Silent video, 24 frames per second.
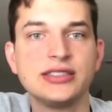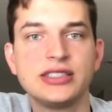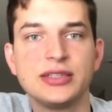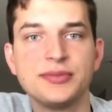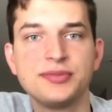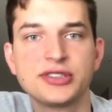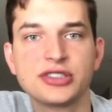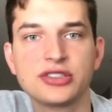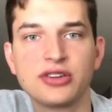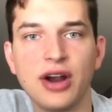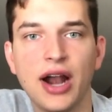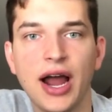
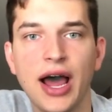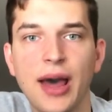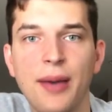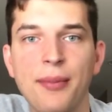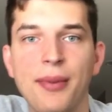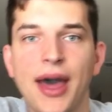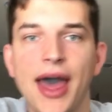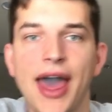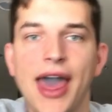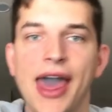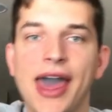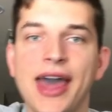
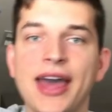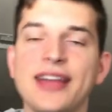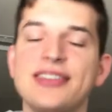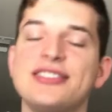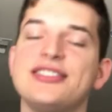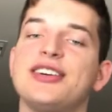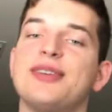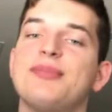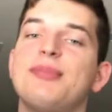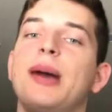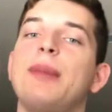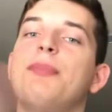subscribe
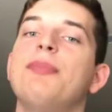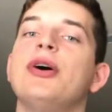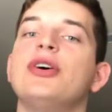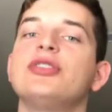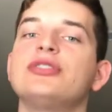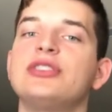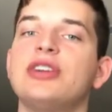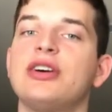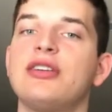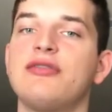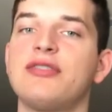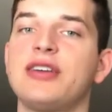and turn my
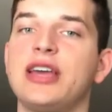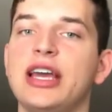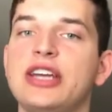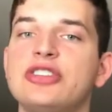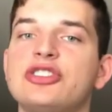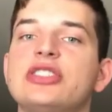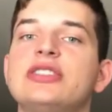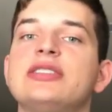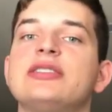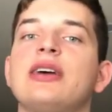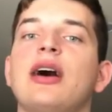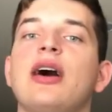post
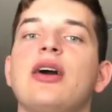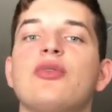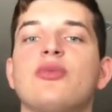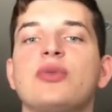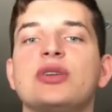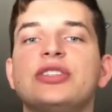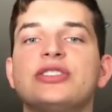notifications on.